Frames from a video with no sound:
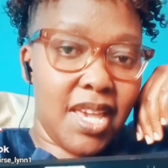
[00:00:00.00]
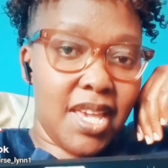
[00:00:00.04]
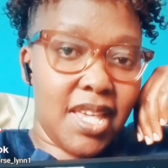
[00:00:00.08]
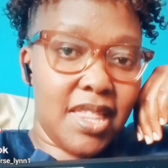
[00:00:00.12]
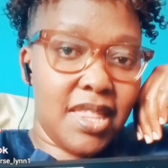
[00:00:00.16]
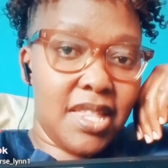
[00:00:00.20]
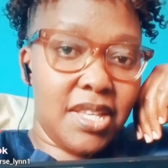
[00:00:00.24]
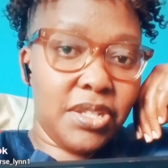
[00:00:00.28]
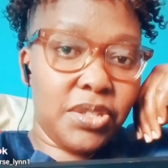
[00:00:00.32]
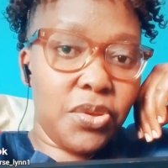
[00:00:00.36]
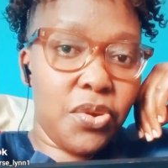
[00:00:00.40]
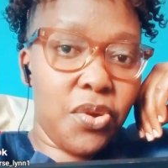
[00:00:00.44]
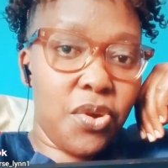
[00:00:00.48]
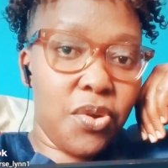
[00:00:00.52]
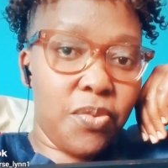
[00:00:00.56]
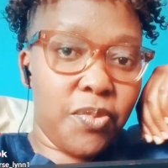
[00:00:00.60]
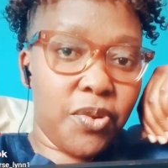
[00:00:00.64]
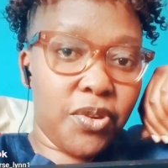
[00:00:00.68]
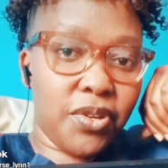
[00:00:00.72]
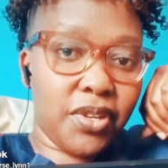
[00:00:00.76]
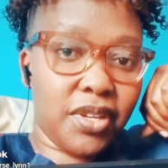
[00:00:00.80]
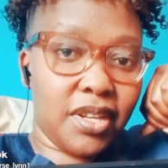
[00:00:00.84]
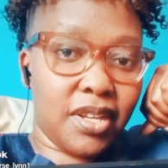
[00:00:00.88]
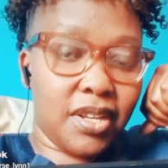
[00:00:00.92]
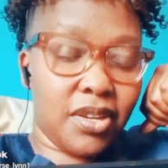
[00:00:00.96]
This
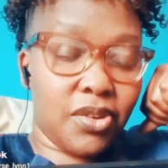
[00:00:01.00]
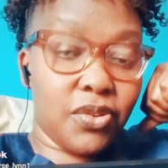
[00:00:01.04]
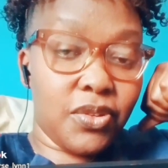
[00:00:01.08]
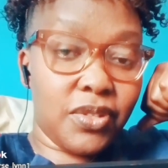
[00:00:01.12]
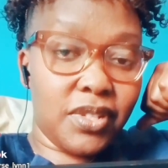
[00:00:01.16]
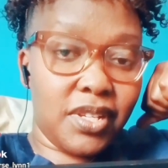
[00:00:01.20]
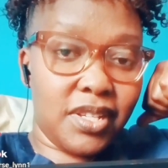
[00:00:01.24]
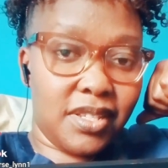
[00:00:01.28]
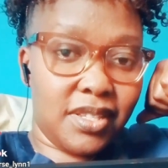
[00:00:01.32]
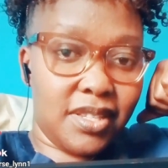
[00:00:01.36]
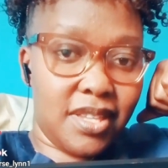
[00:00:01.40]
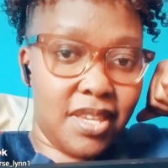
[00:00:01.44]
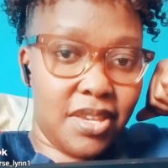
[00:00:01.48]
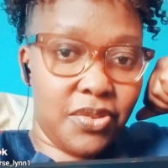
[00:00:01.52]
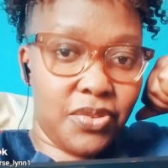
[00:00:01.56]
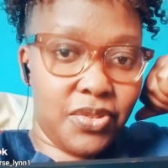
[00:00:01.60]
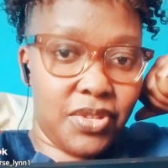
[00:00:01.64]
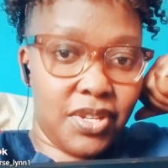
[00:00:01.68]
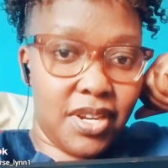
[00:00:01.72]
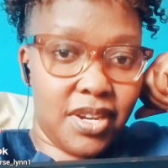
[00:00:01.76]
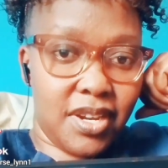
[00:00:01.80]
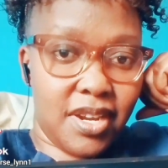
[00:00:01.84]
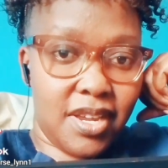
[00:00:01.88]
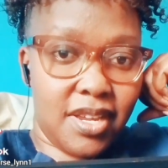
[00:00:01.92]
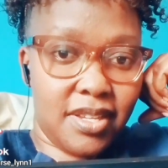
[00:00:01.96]
hormone causes the
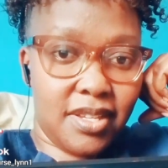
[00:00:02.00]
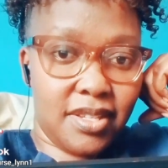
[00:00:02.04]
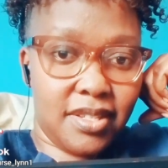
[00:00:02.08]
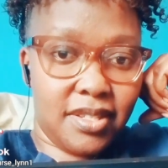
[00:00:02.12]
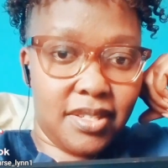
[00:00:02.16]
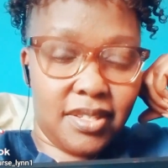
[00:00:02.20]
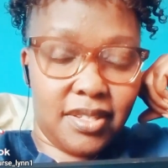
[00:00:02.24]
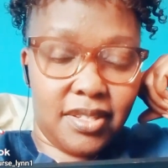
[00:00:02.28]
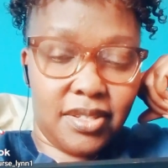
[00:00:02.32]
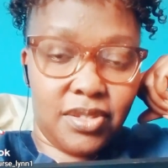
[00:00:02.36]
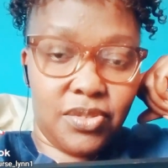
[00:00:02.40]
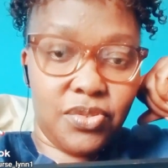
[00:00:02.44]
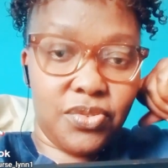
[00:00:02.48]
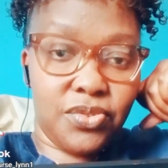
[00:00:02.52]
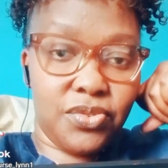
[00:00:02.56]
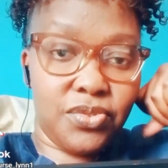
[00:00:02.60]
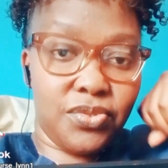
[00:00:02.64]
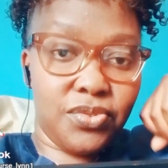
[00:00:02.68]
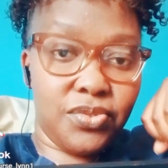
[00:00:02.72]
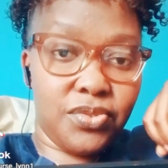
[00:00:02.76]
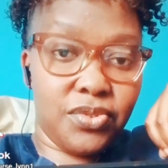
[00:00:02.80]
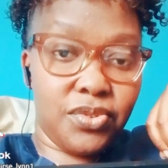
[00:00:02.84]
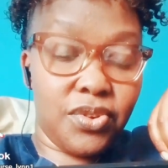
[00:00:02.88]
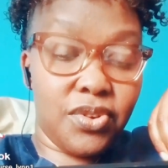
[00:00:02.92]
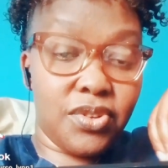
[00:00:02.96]
uterus
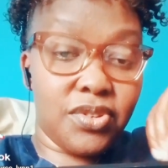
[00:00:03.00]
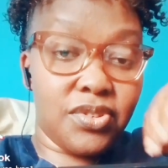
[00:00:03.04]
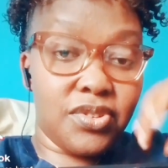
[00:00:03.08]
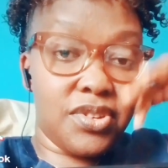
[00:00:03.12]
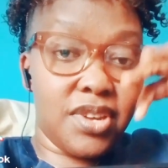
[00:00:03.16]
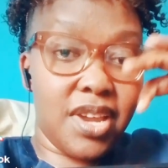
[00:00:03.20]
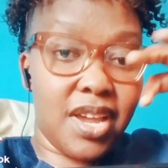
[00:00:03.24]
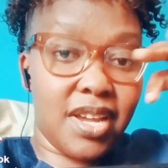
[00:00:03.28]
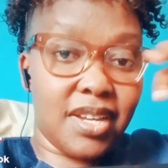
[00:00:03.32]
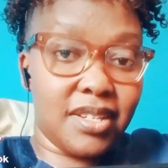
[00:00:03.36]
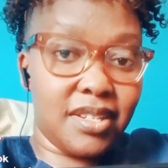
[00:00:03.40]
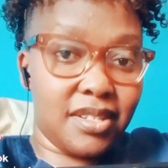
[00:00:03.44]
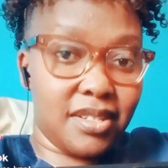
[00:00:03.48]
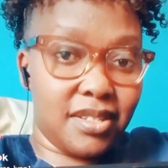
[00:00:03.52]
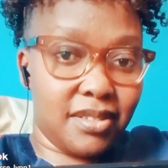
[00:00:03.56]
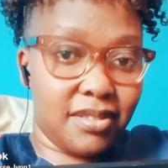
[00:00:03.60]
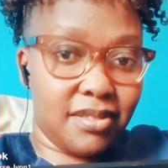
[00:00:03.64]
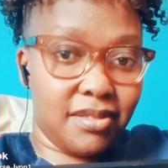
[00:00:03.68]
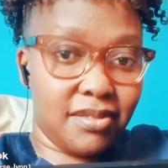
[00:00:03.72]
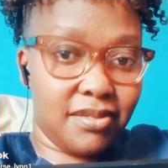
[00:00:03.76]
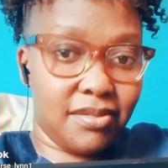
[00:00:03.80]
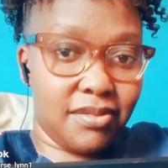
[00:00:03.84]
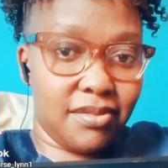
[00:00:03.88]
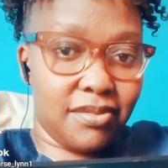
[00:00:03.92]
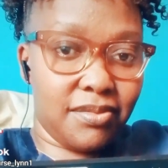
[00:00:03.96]
to contract.
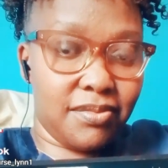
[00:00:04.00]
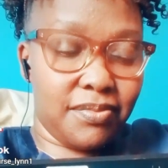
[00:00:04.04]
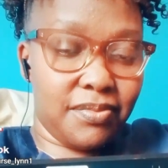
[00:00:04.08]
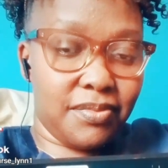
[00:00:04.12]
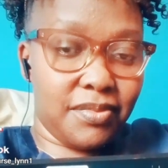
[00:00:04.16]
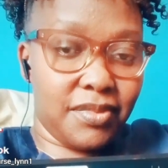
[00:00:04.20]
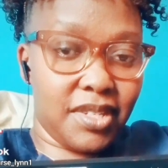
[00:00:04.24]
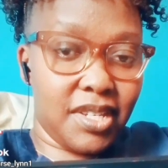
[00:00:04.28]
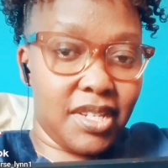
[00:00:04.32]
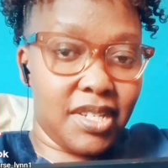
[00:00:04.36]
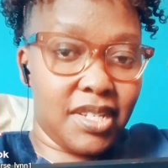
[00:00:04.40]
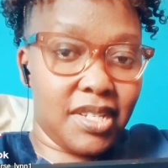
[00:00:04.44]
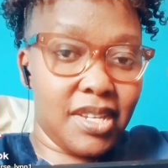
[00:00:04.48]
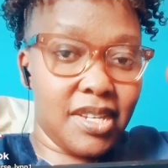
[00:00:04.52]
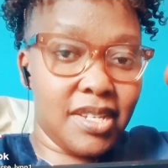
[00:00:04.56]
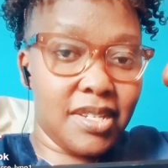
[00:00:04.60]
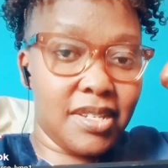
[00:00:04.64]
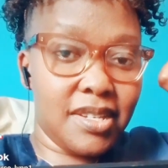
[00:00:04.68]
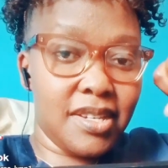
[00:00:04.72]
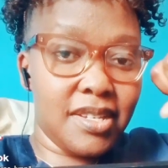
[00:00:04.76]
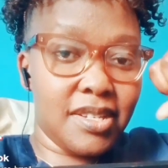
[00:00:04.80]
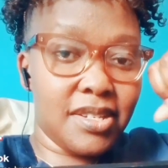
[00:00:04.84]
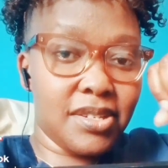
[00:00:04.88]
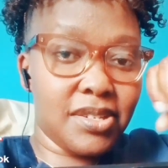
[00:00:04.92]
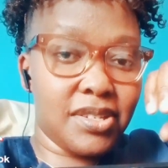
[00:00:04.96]

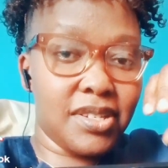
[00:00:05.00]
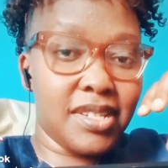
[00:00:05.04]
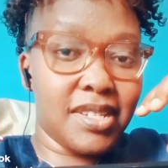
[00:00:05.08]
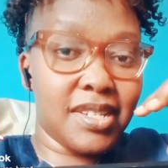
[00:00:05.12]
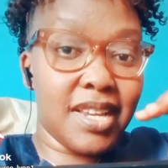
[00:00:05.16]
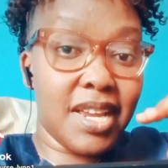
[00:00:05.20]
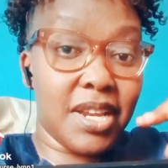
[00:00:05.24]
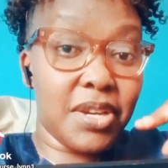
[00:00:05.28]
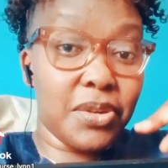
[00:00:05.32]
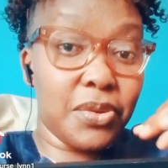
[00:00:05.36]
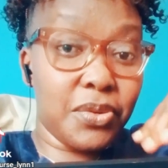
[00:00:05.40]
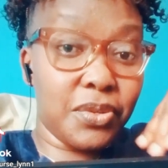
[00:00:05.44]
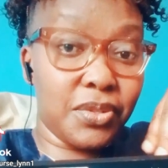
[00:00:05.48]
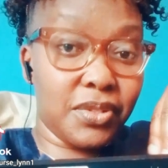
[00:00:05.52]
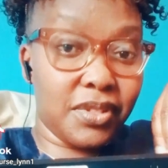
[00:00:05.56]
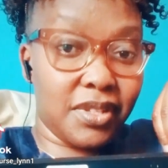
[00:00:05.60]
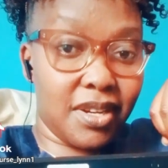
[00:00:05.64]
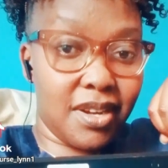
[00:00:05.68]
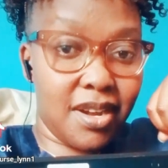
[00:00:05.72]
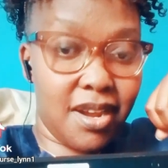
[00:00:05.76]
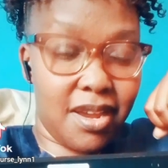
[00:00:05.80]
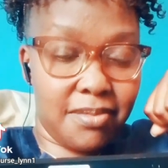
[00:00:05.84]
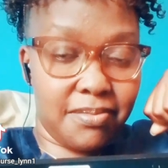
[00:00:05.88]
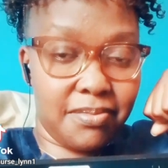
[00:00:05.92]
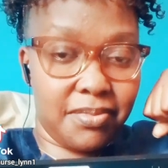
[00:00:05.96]
It can cause
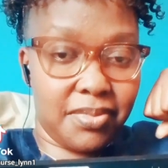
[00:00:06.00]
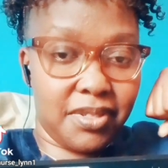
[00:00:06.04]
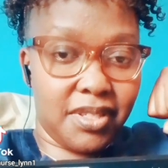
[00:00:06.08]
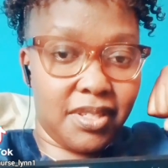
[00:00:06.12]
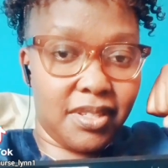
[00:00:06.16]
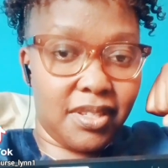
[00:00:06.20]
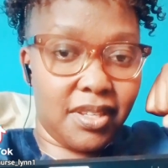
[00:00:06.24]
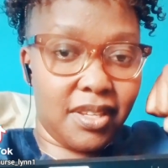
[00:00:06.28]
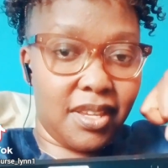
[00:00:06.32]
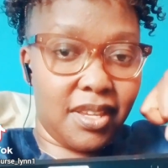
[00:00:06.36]
cramps.